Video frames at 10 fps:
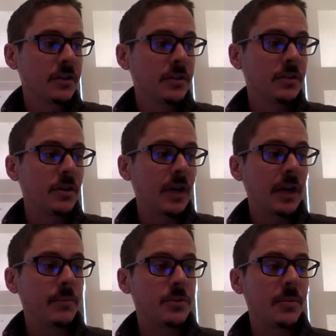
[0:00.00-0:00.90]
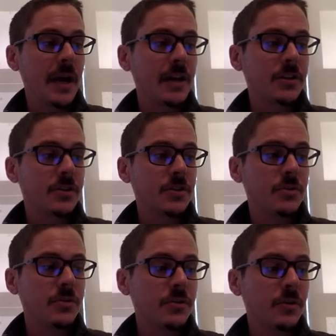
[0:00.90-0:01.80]
So I come to my extrude
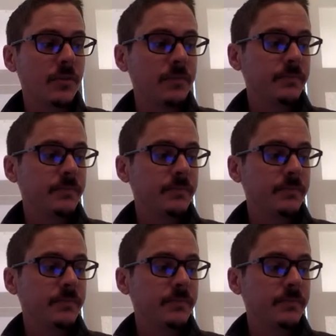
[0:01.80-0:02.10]
tool.